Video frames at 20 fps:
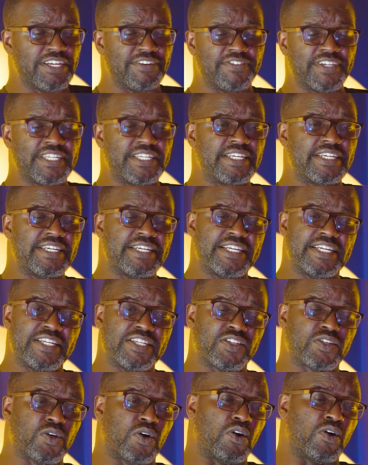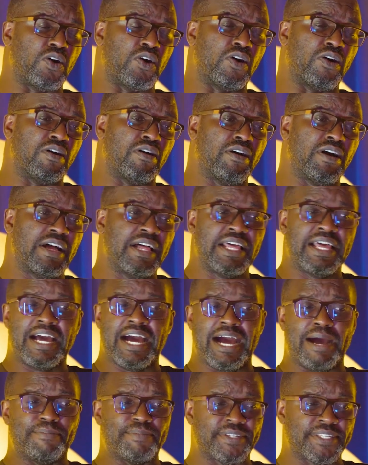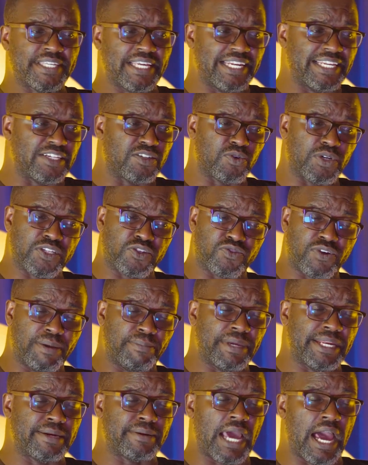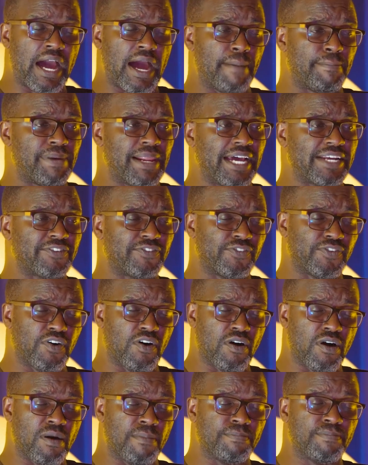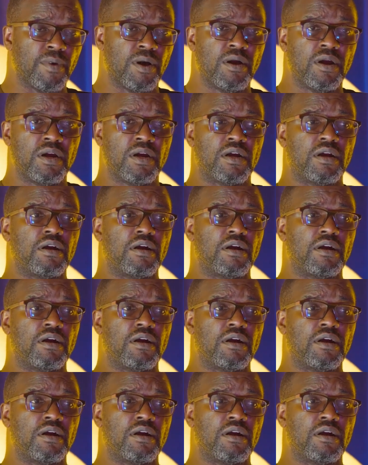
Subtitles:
DVDs, or I'm selling to a streaming platform,